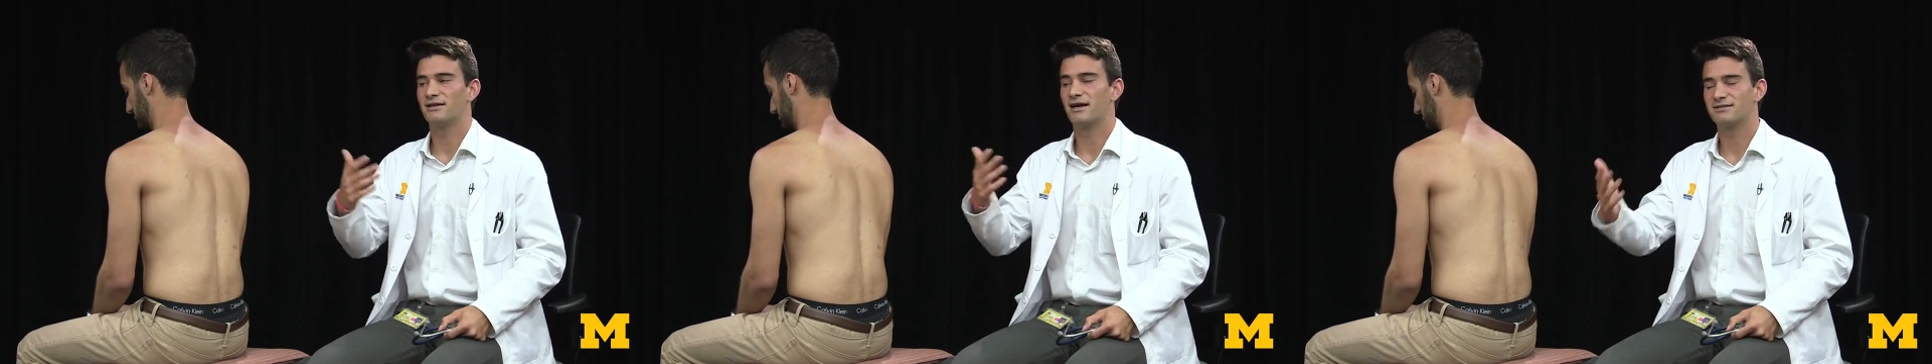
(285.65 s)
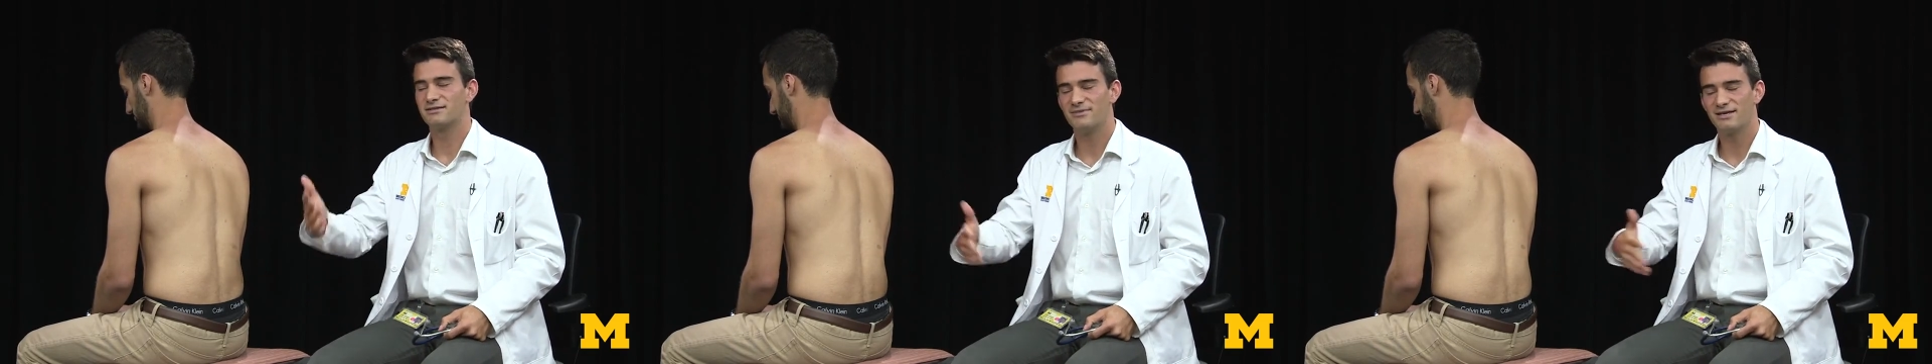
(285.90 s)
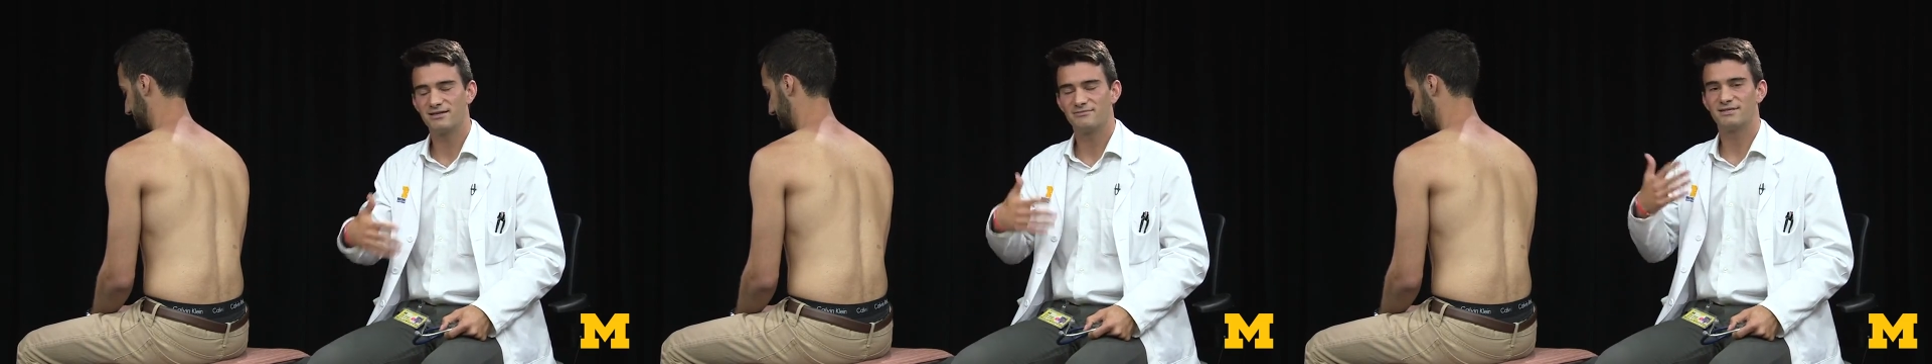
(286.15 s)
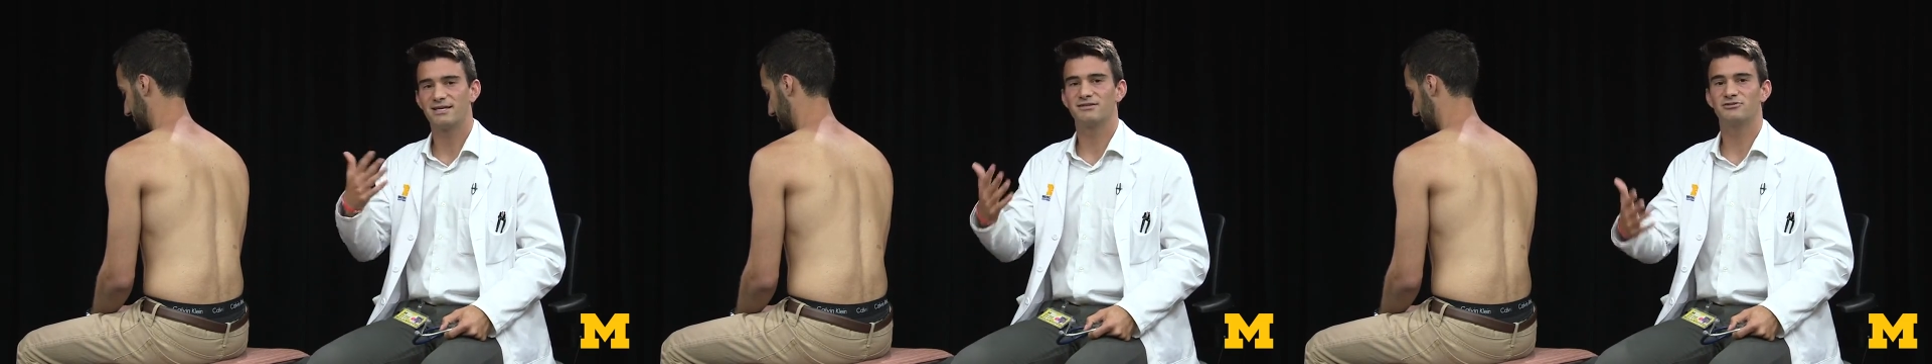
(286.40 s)
not to make
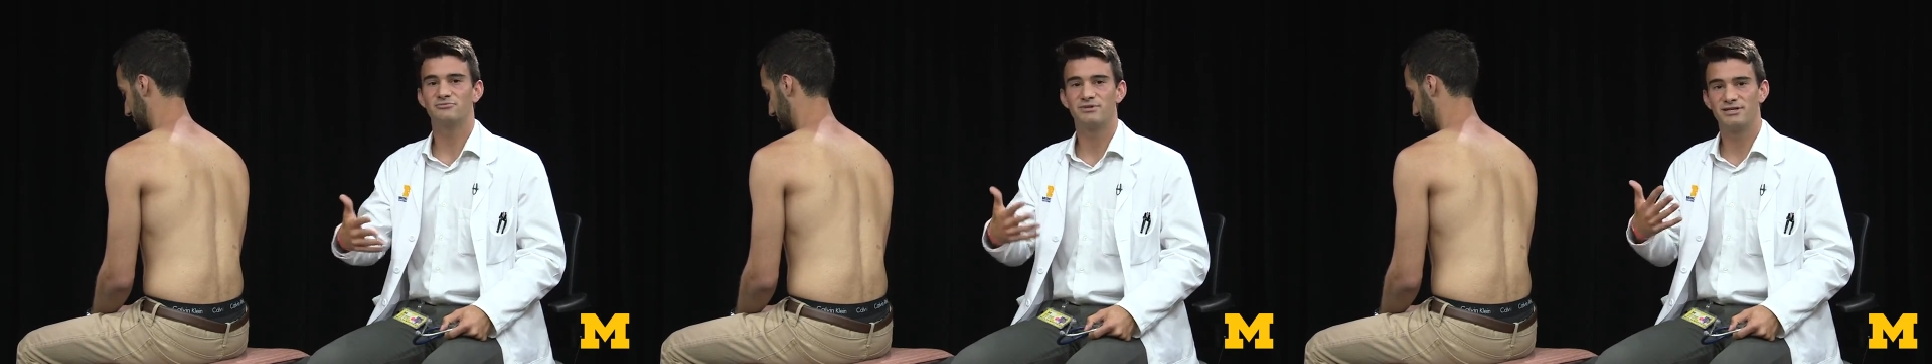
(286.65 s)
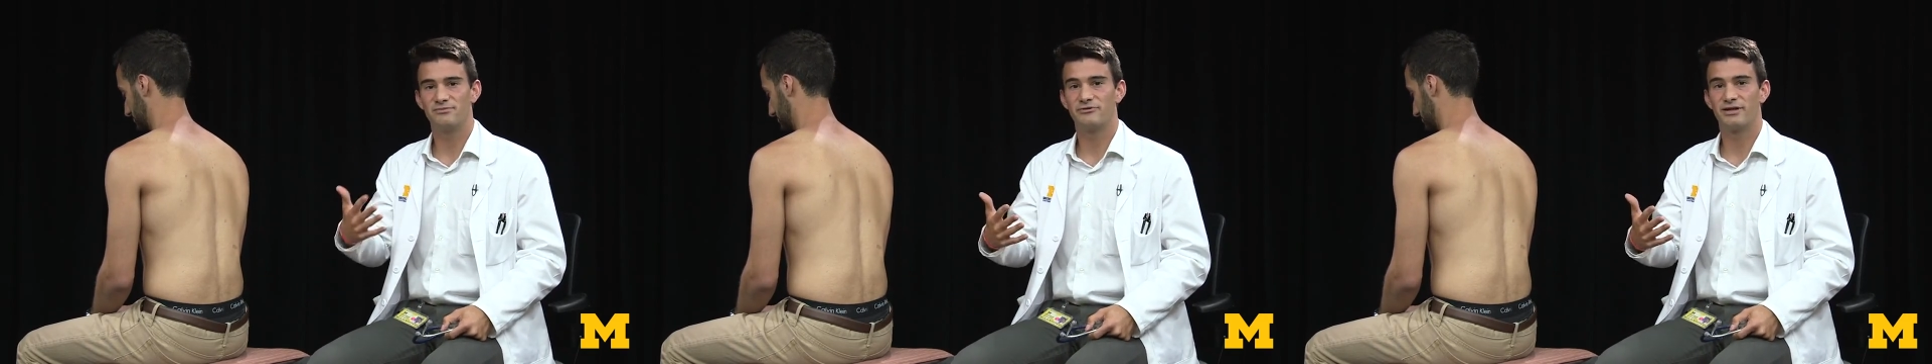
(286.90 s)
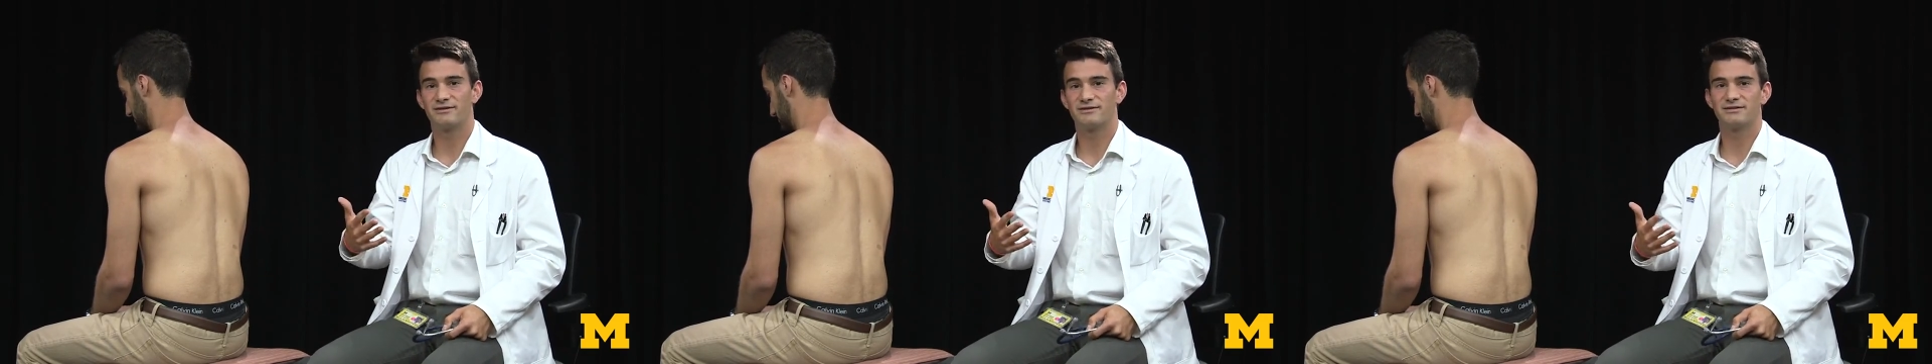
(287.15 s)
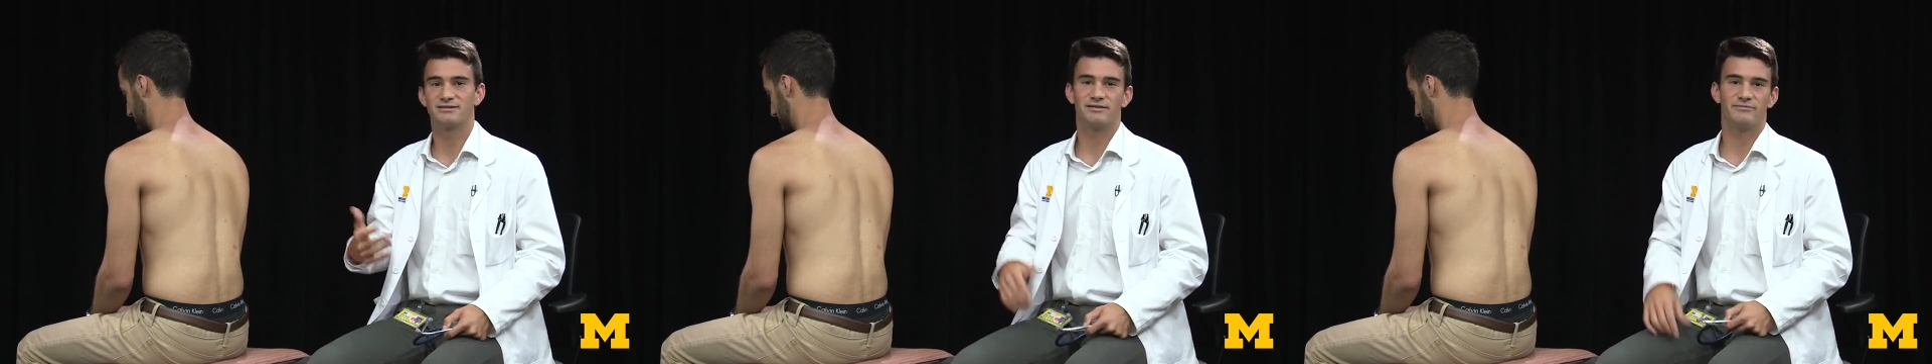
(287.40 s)
them take too many
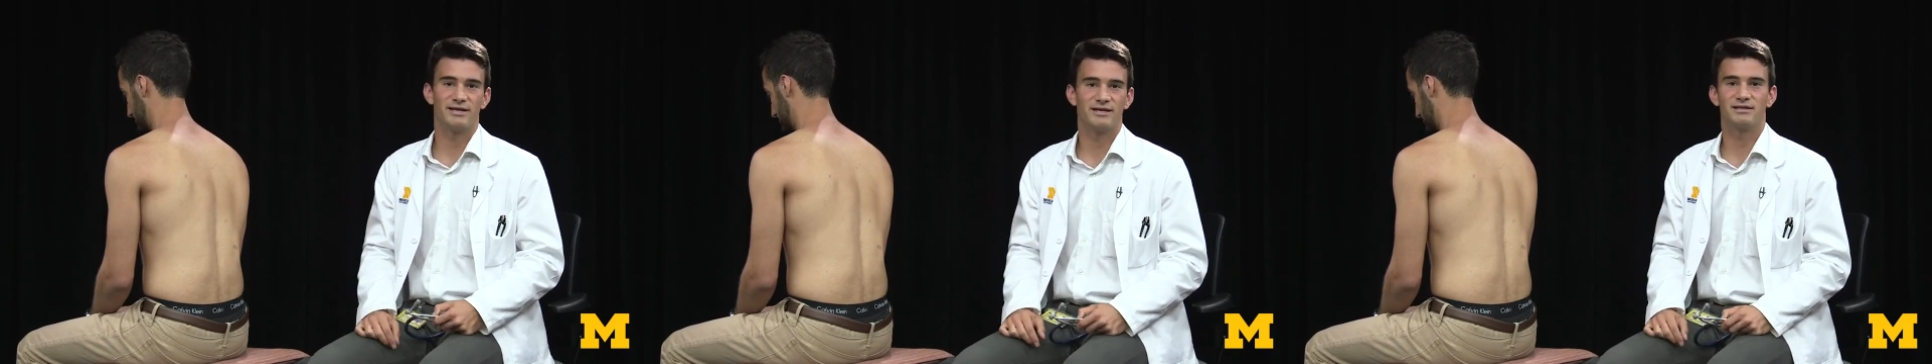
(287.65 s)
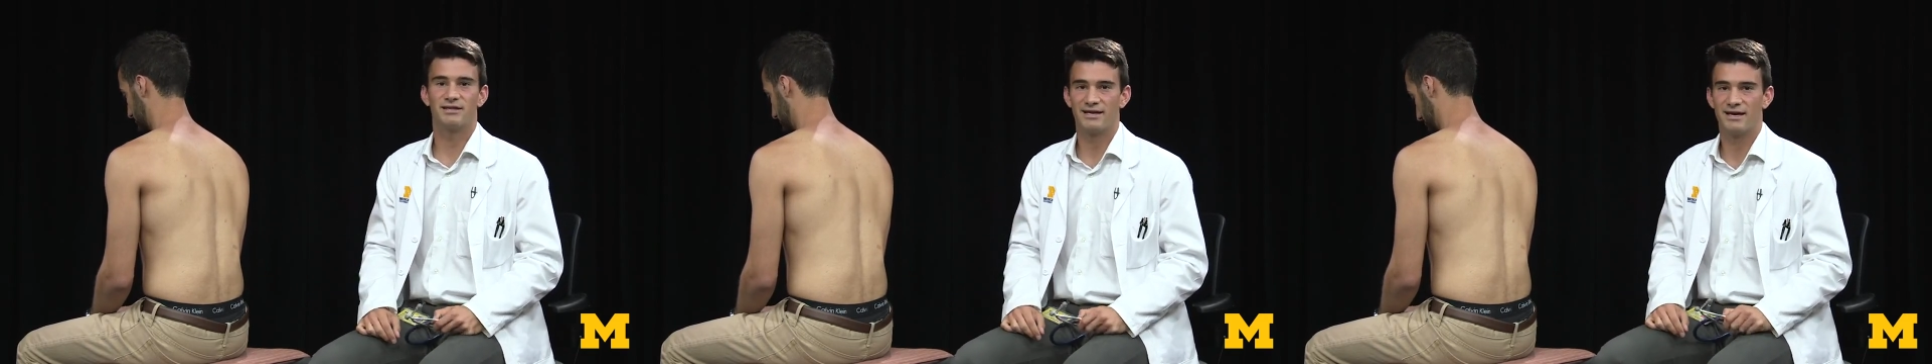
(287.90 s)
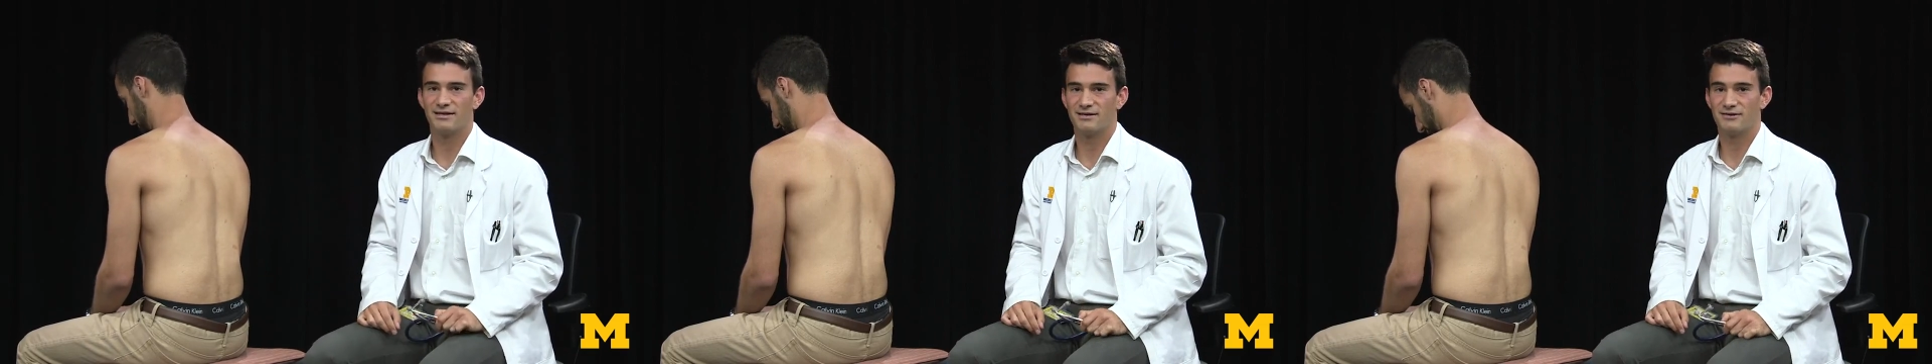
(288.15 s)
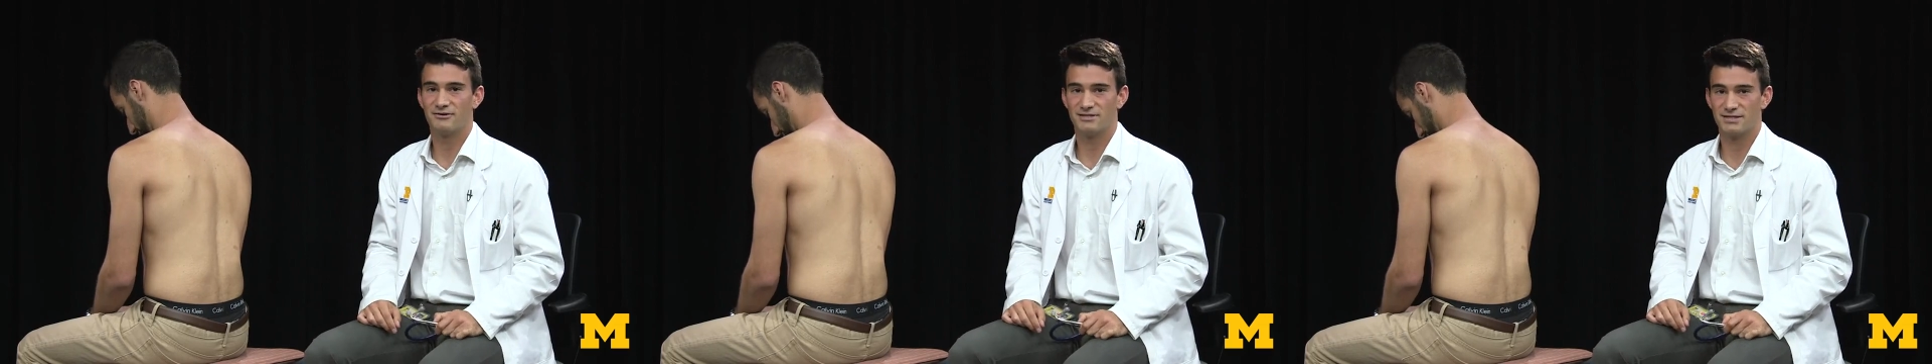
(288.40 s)
breaths because they might get
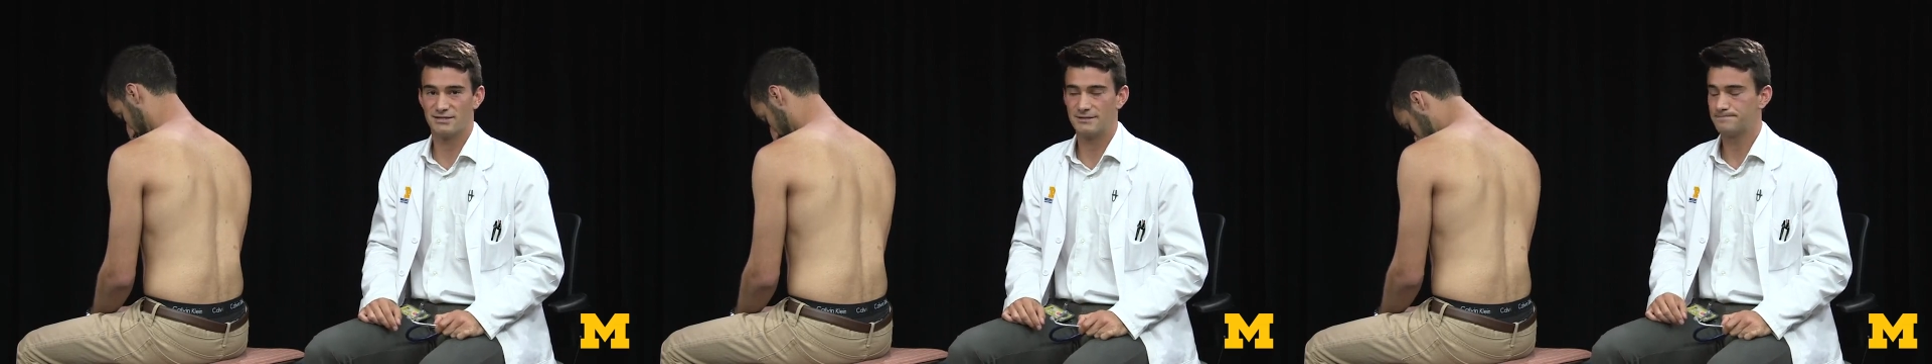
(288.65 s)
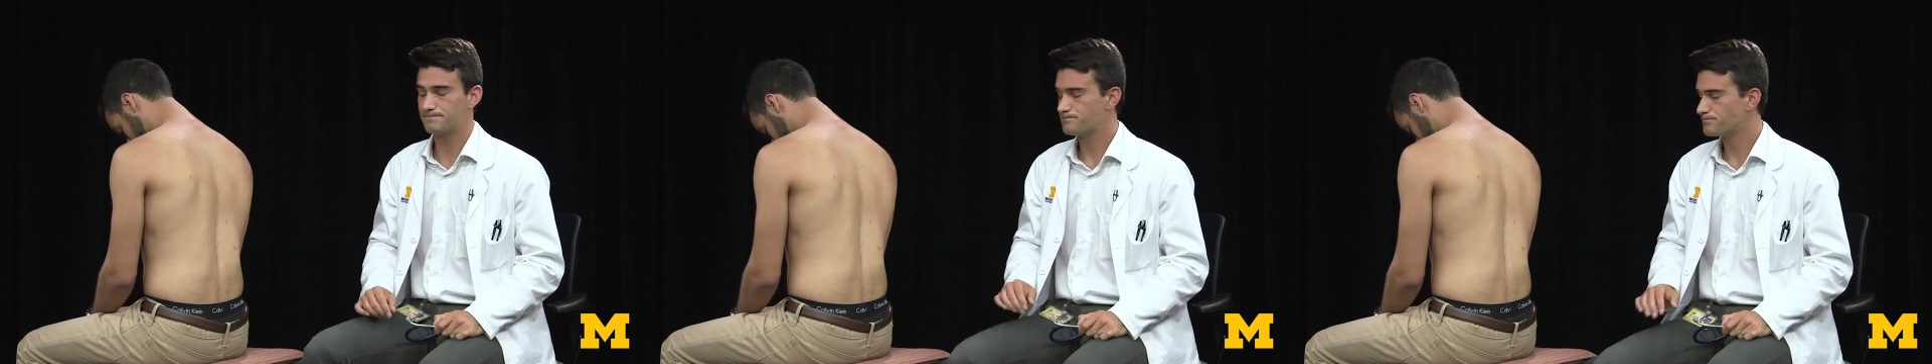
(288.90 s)
lightheaded or dizzy.